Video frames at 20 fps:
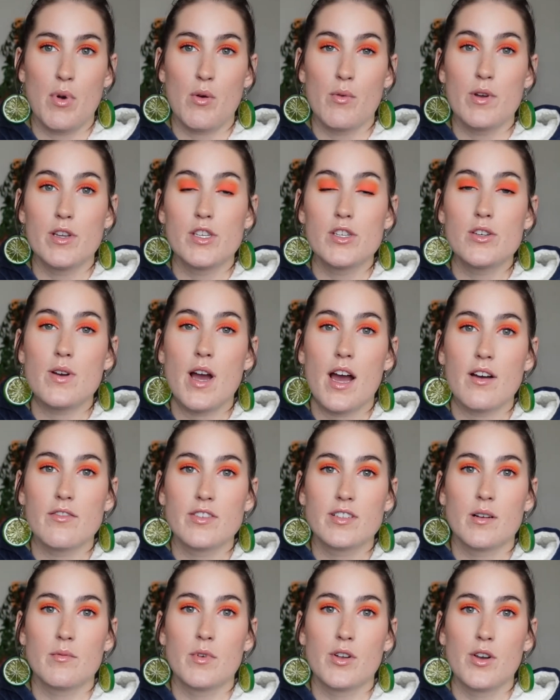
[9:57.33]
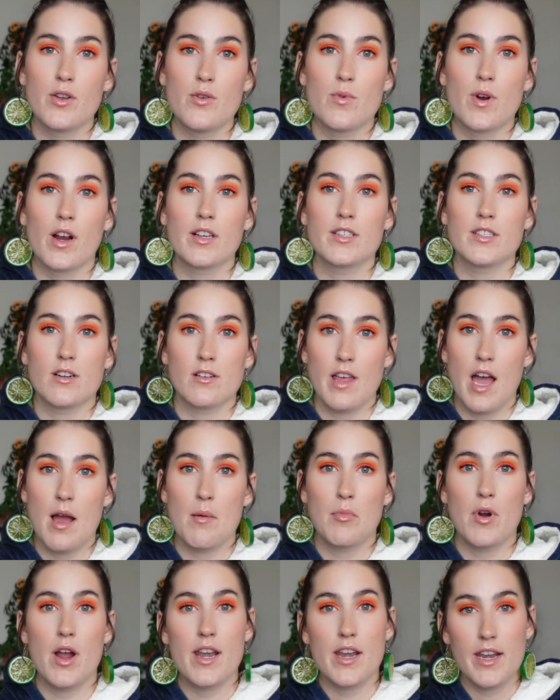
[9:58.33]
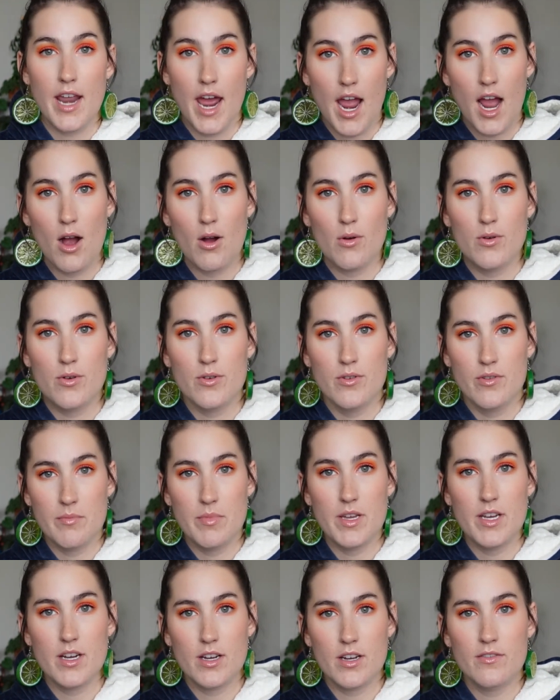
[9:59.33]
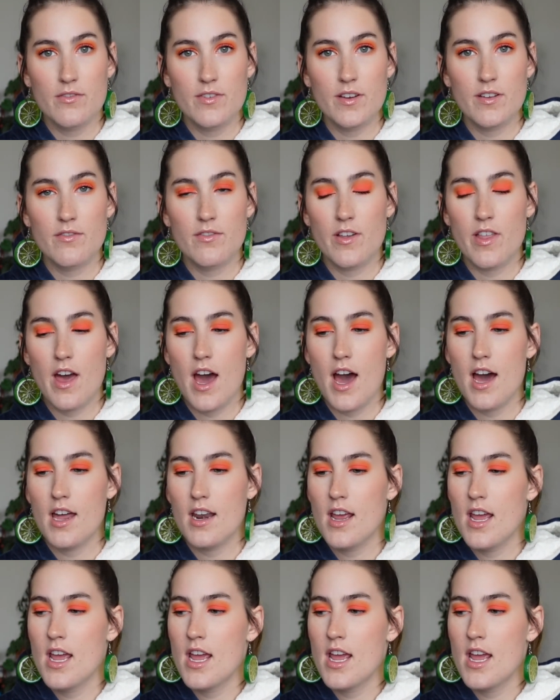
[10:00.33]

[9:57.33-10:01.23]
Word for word: but we do have someone who works in our lab right now who would be a good fit for that.